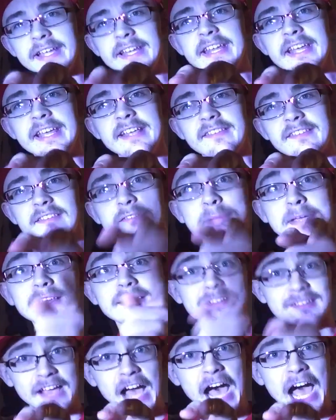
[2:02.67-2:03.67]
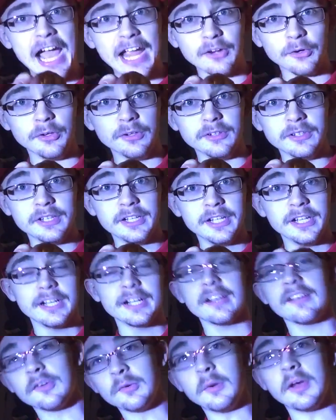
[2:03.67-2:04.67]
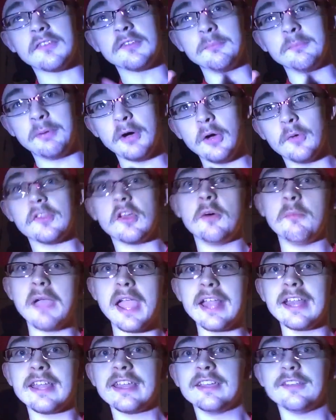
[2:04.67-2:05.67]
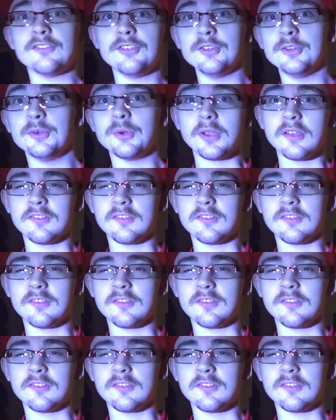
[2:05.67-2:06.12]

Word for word: It needs to be the title. Because it wasn't Pozomania 2,